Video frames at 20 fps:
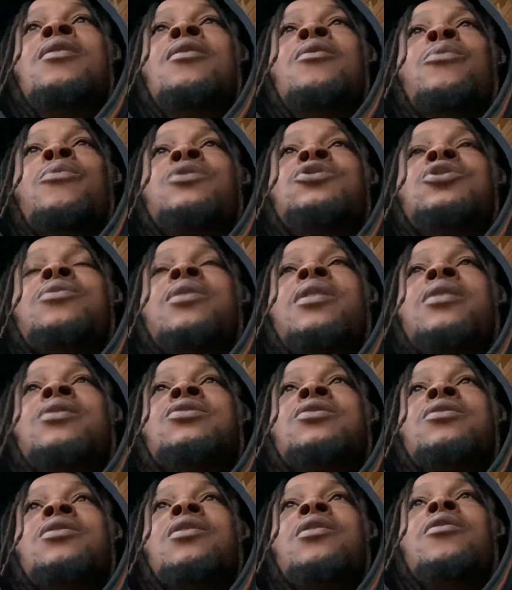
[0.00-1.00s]
with your
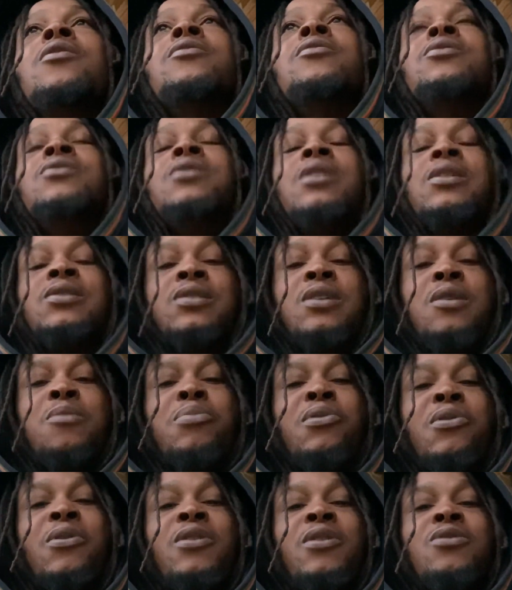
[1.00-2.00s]
insecurities. At some
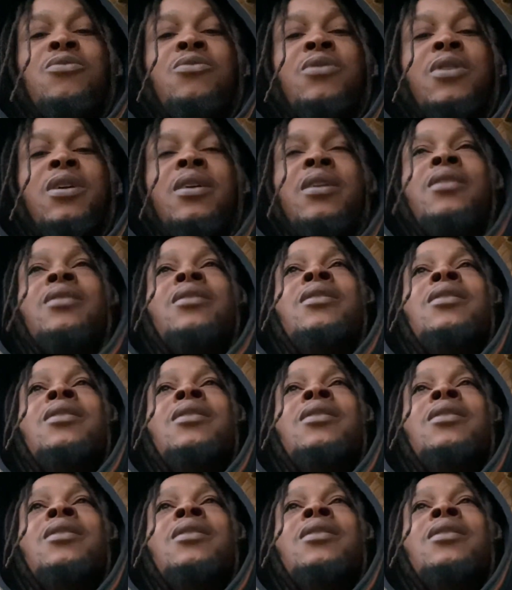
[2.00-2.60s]
point you get